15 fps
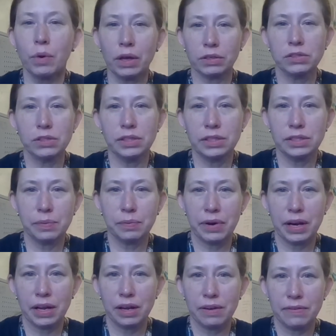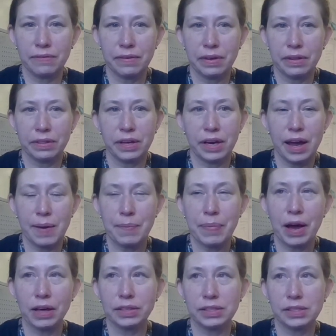We also did some writing of the
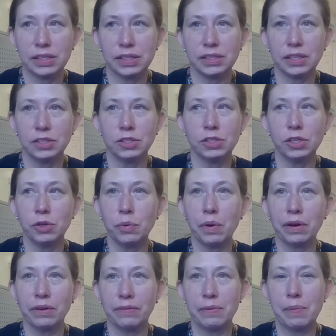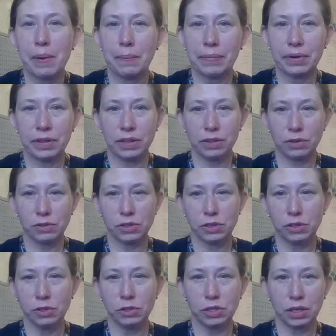hypothesis, and so you want to remember that those are
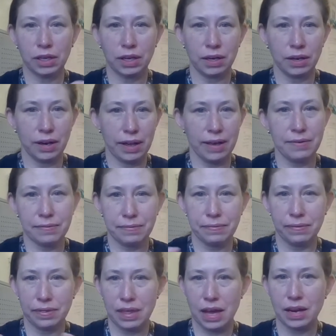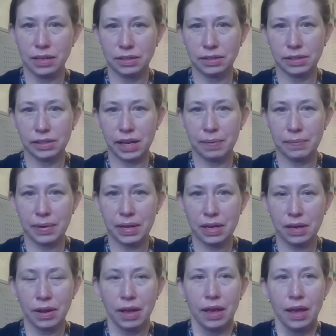usually in an if-then
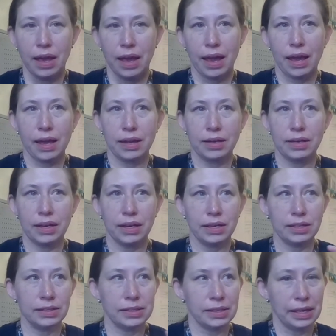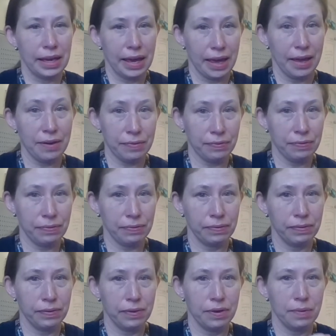statement, and it's if